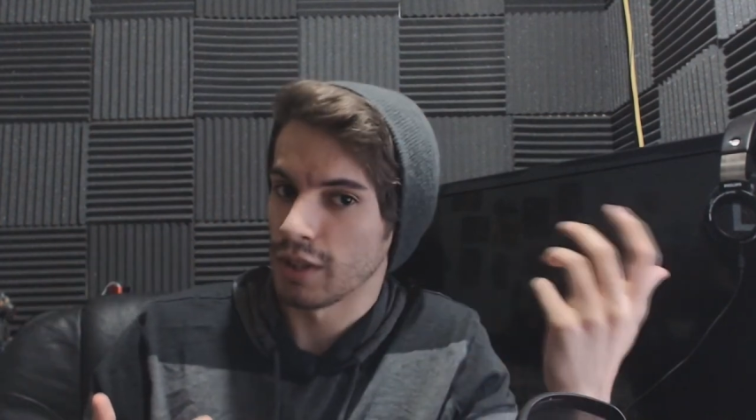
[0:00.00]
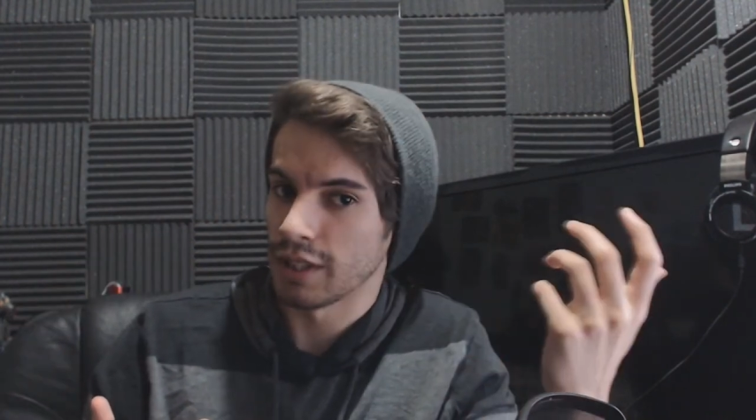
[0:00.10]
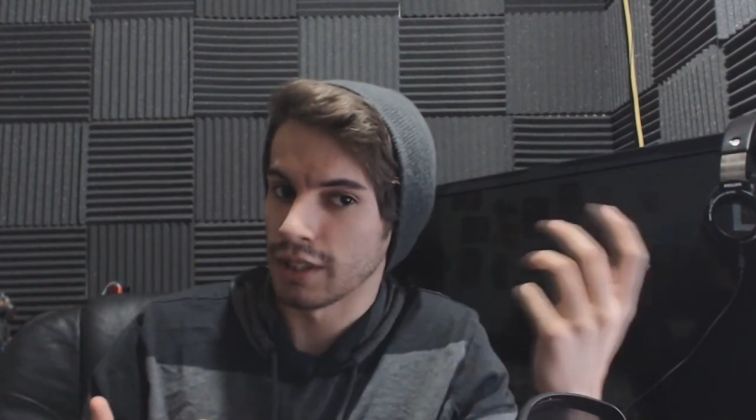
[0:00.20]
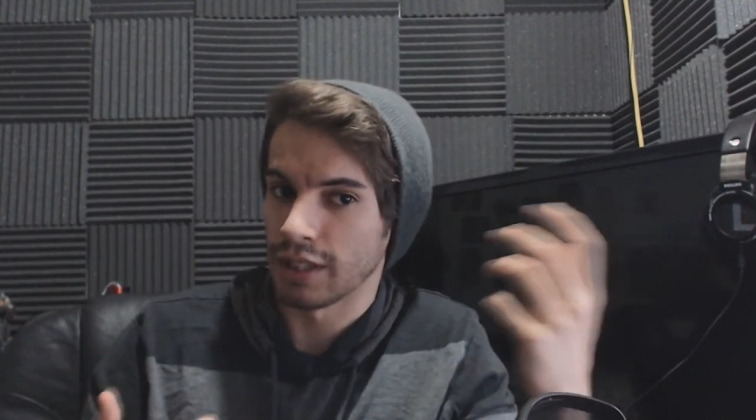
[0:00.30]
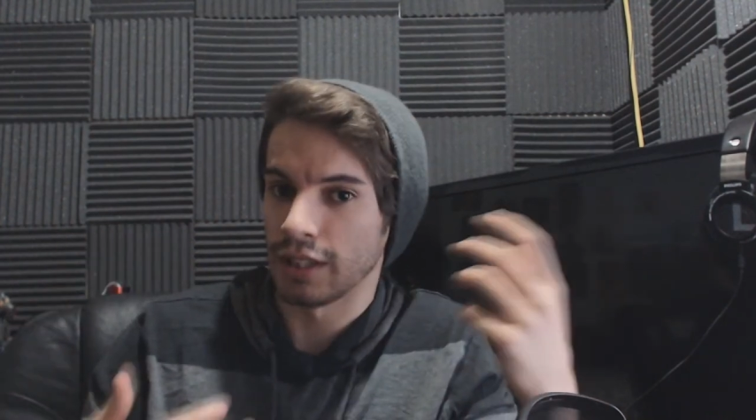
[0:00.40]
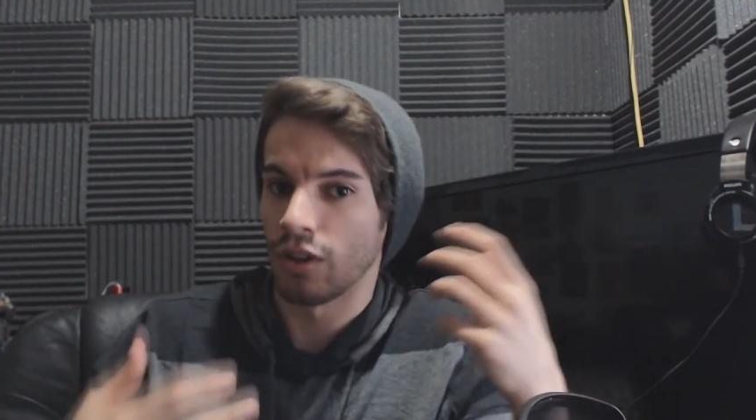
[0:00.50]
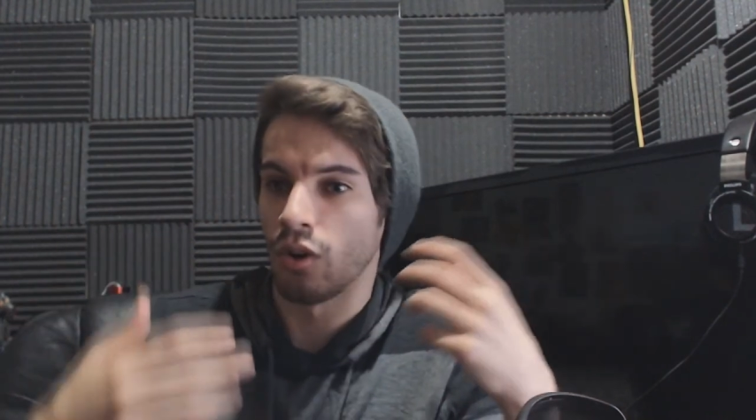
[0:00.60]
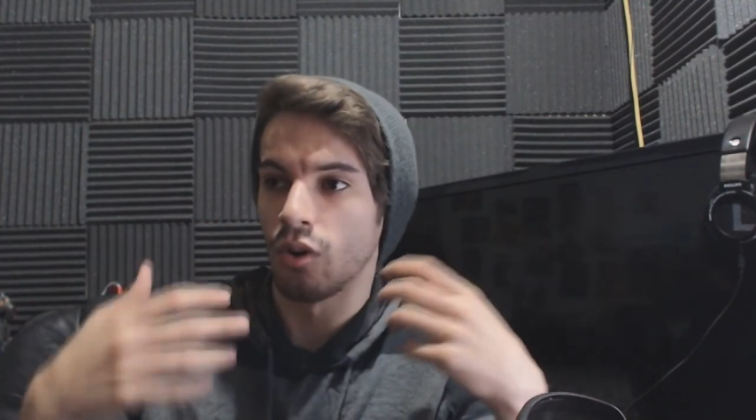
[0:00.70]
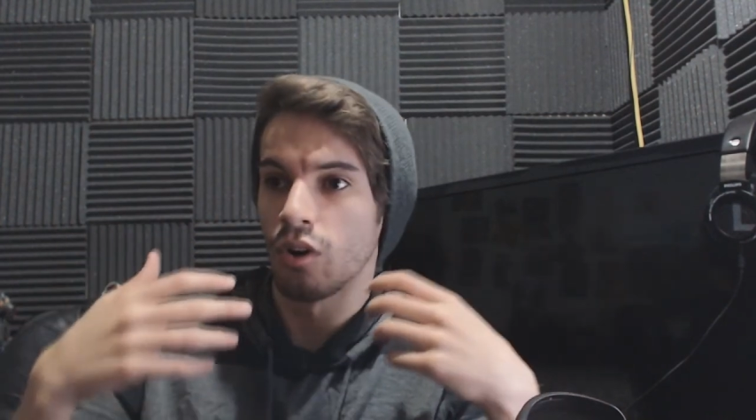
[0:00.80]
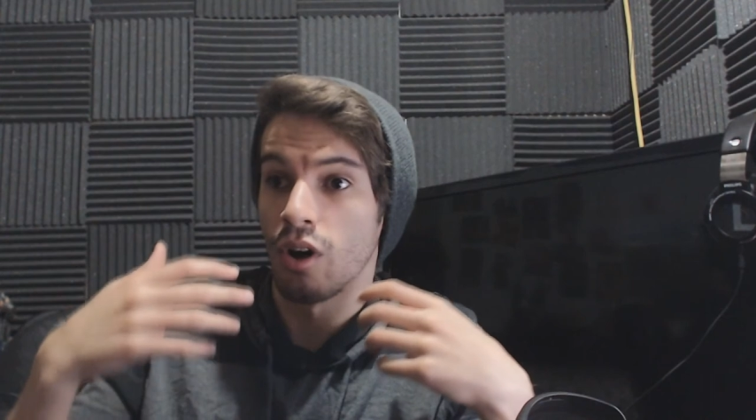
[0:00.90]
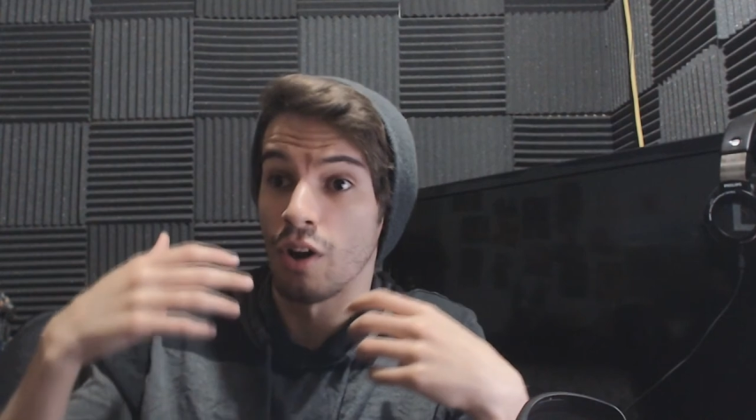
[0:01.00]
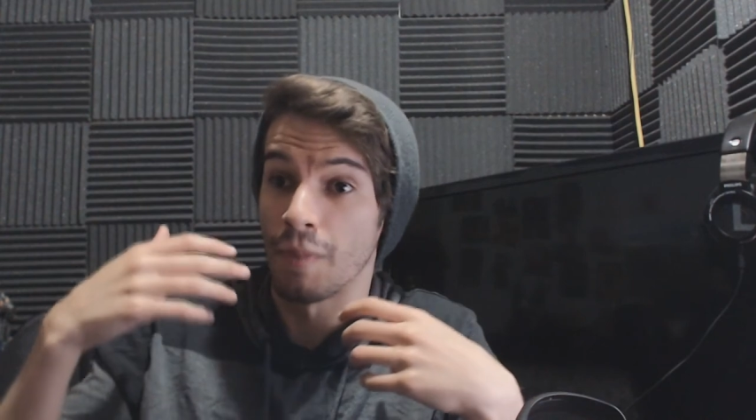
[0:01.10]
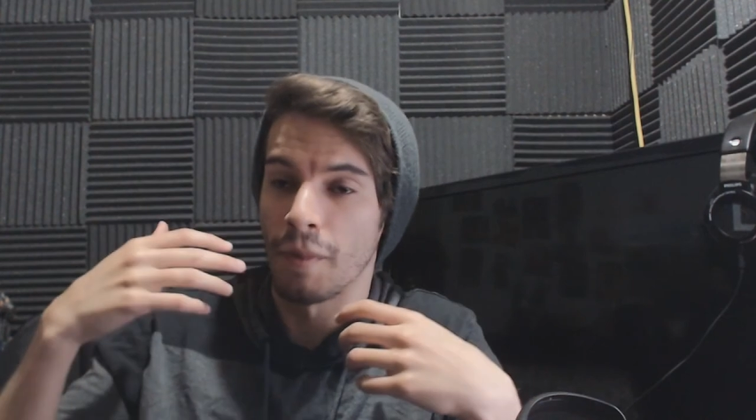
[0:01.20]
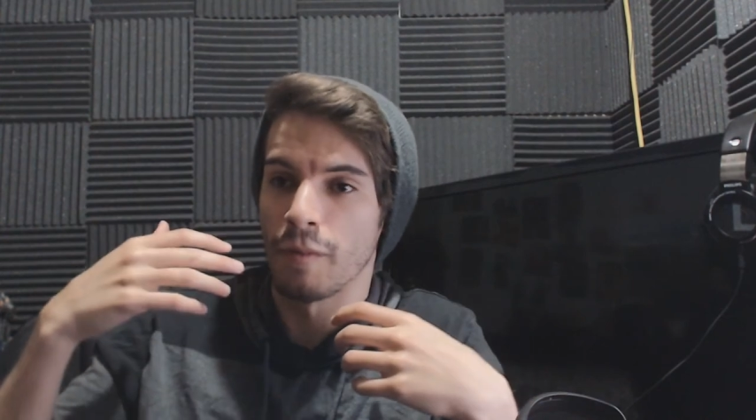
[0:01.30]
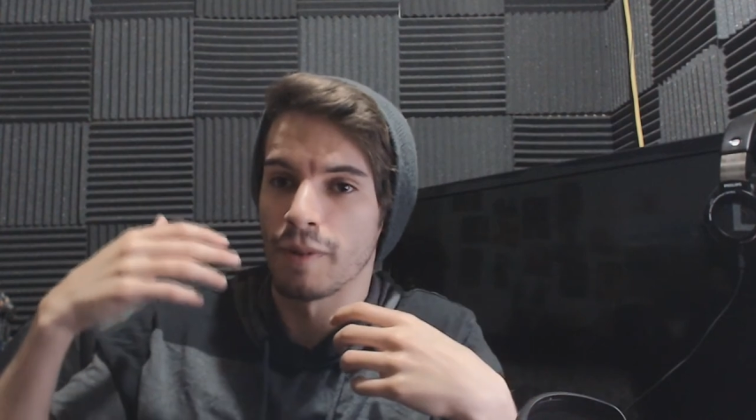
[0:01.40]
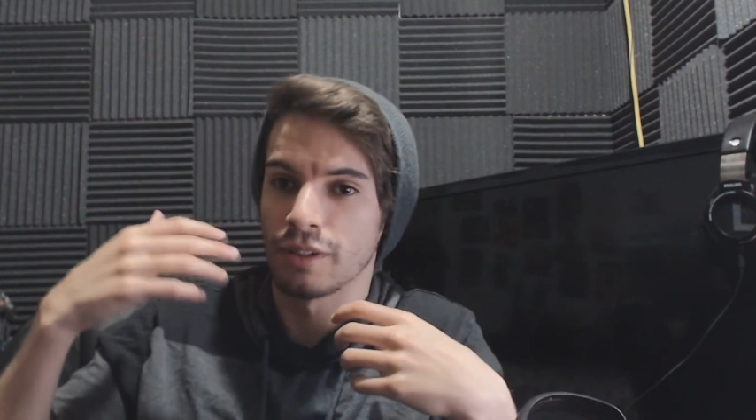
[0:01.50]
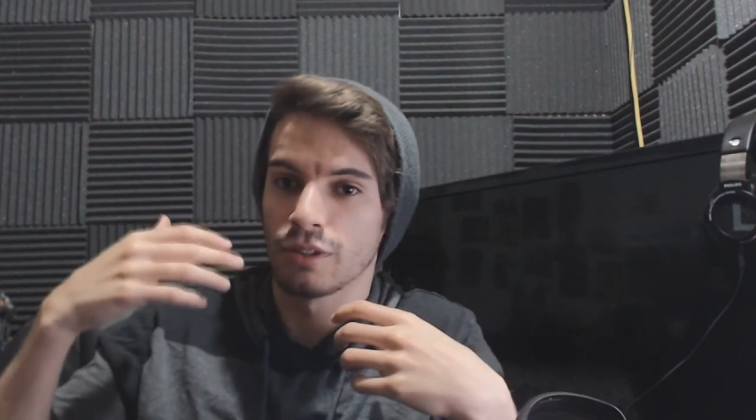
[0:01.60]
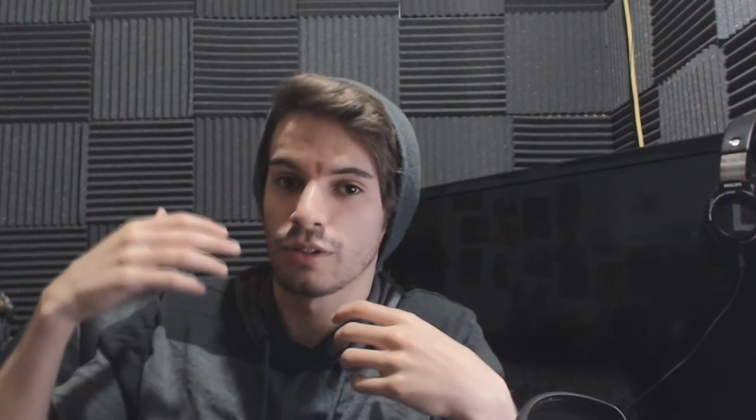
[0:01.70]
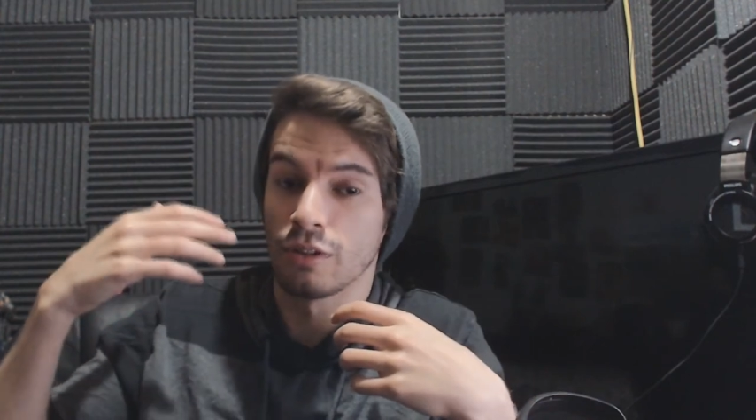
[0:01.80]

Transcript: easy, or other people have been just,